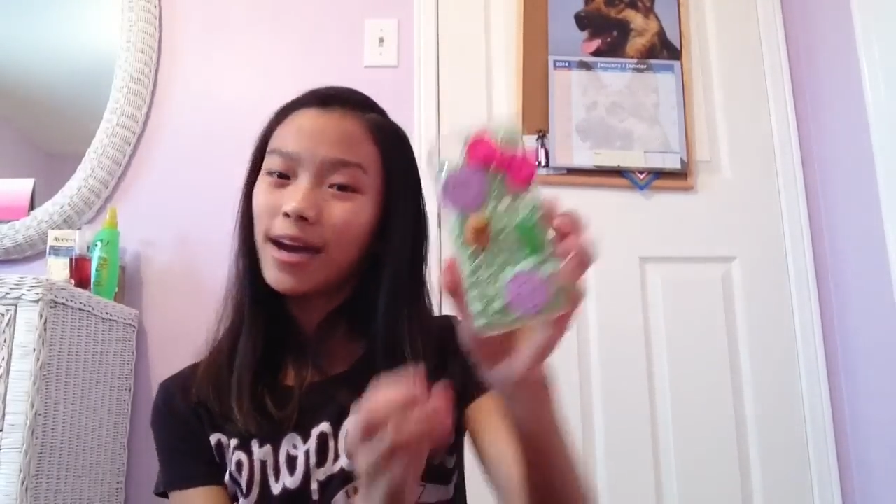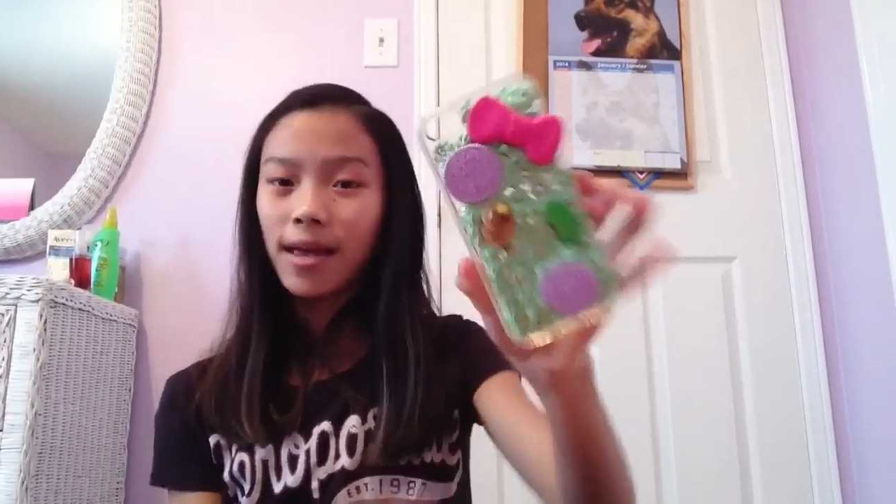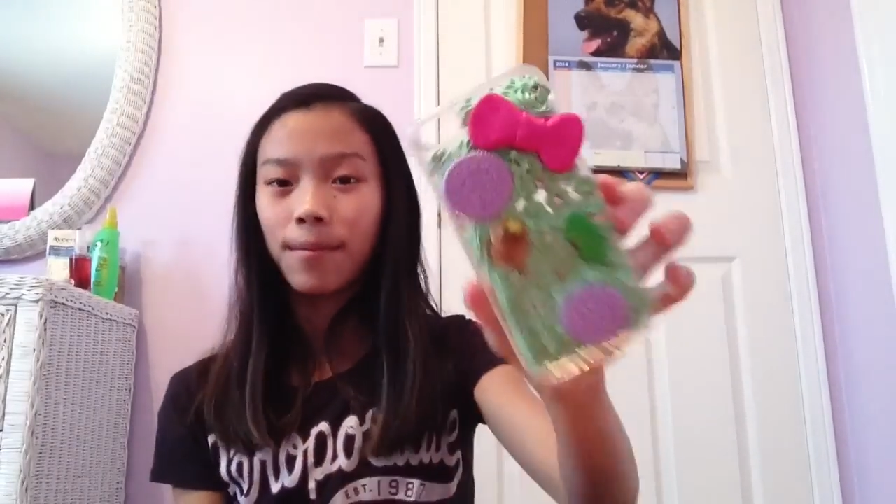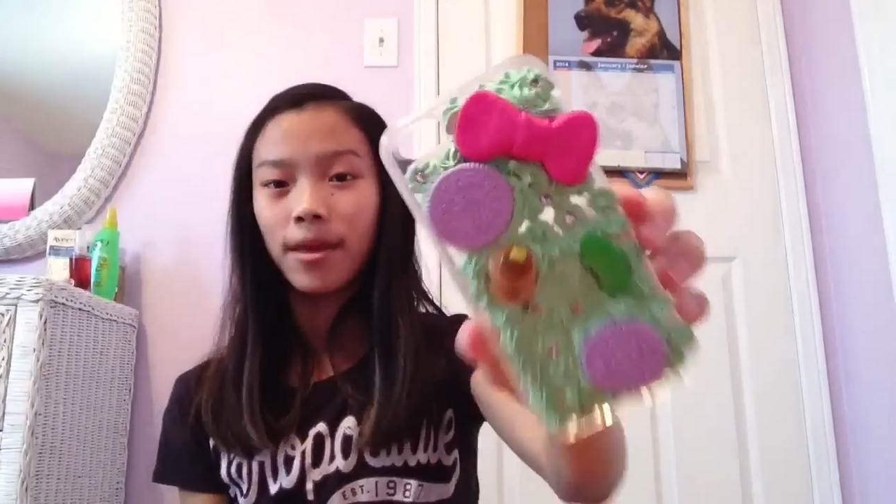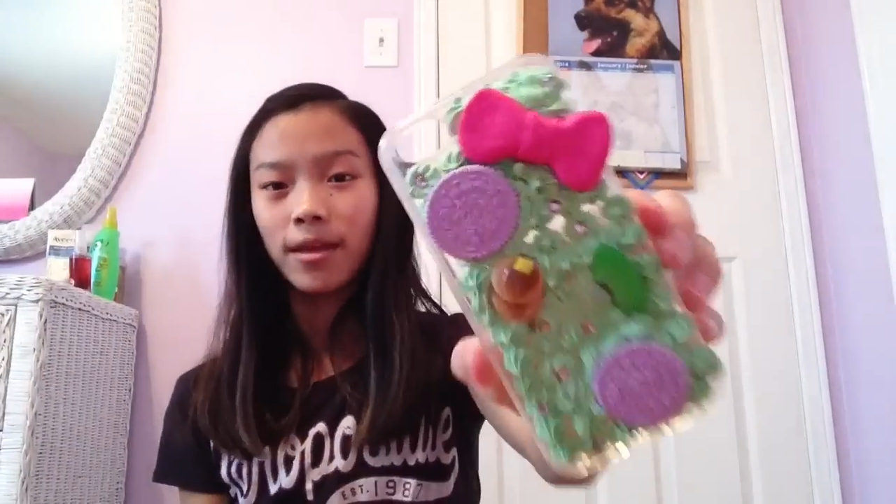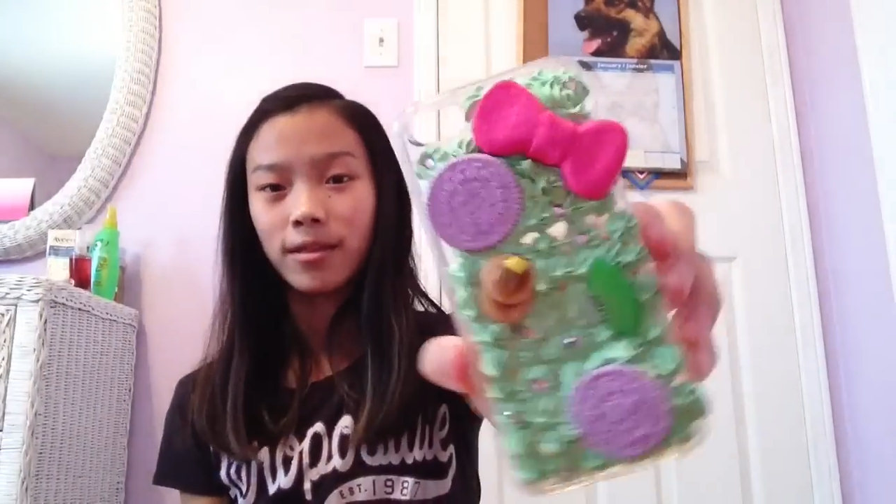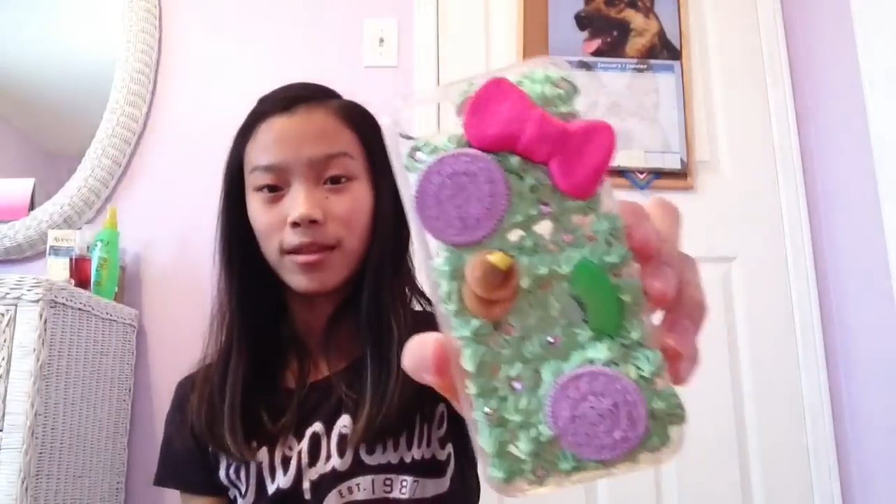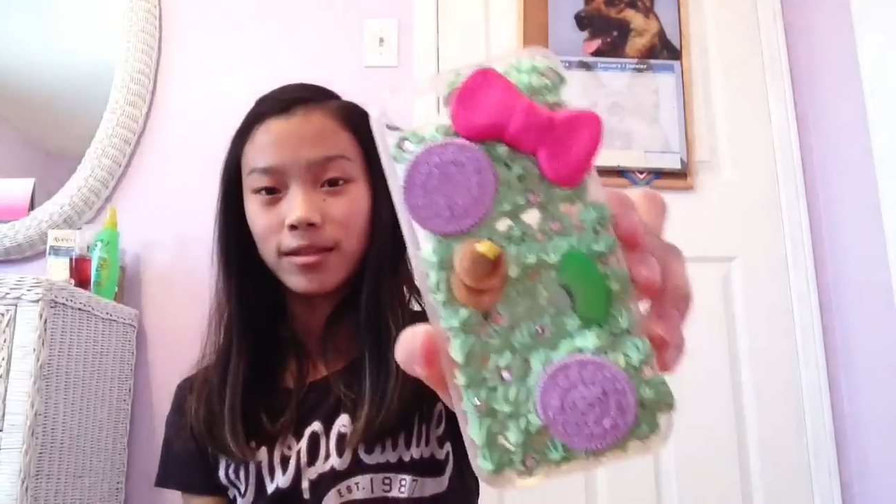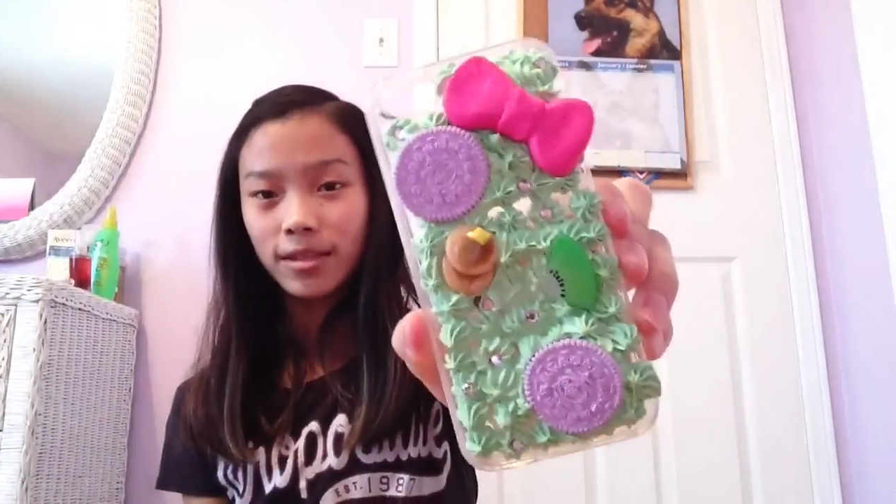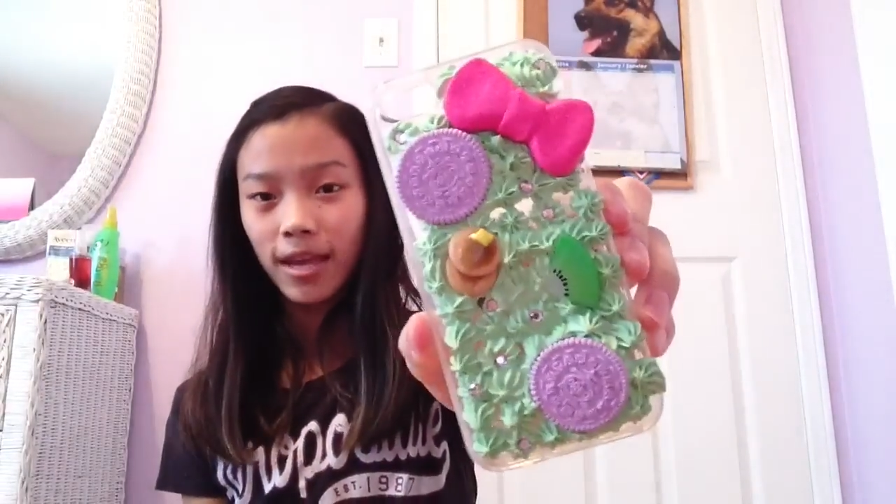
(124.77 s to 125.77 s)
I made
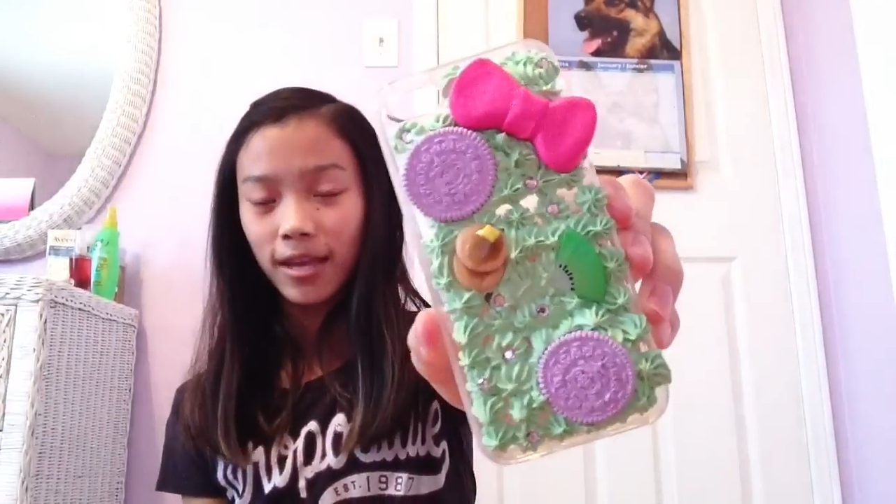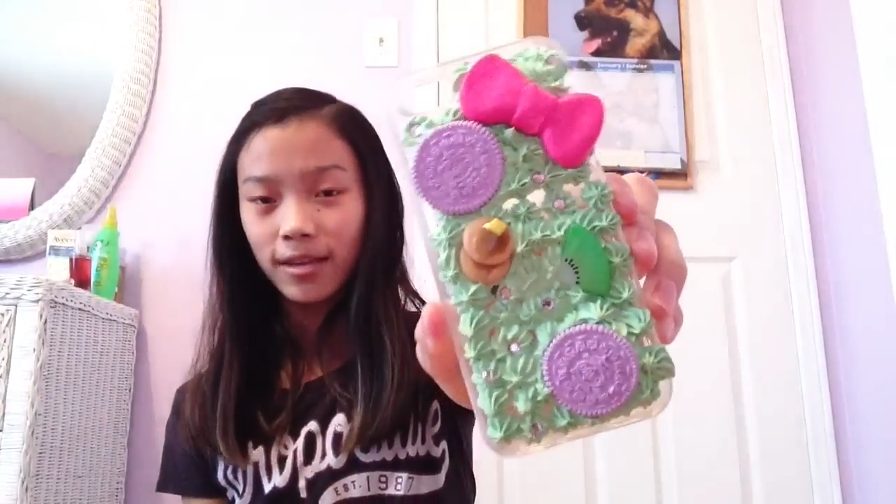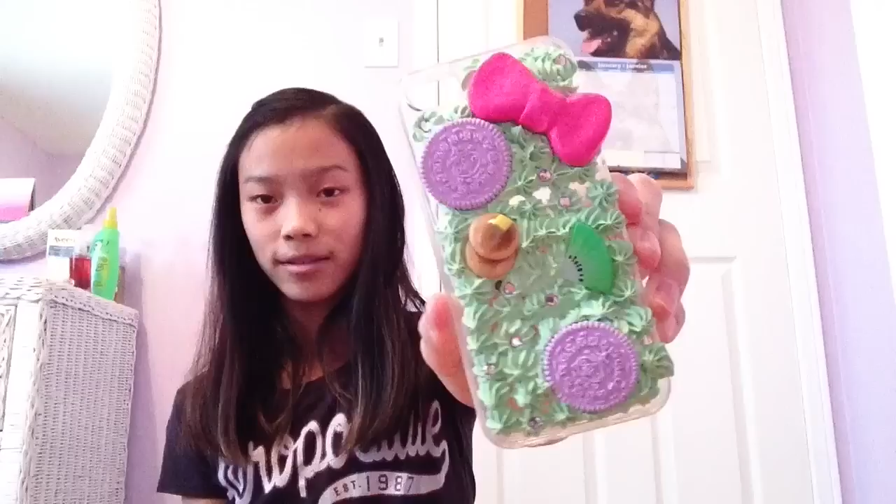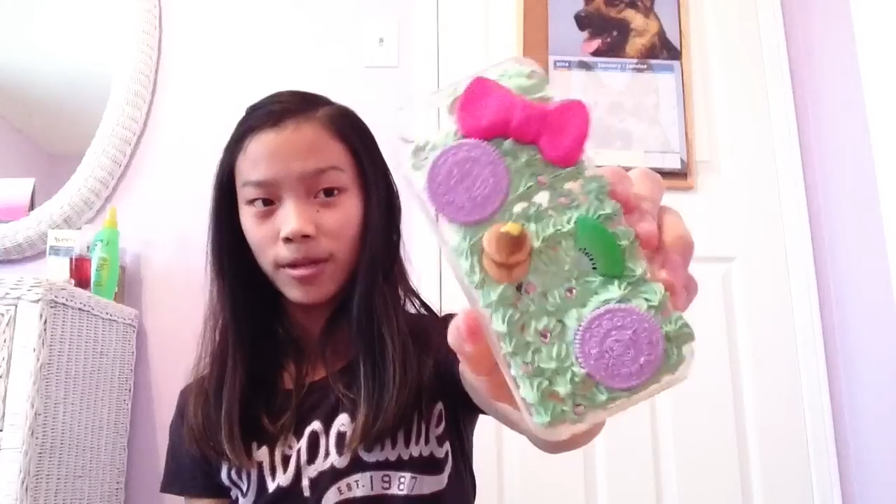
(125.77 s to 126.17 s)
this case.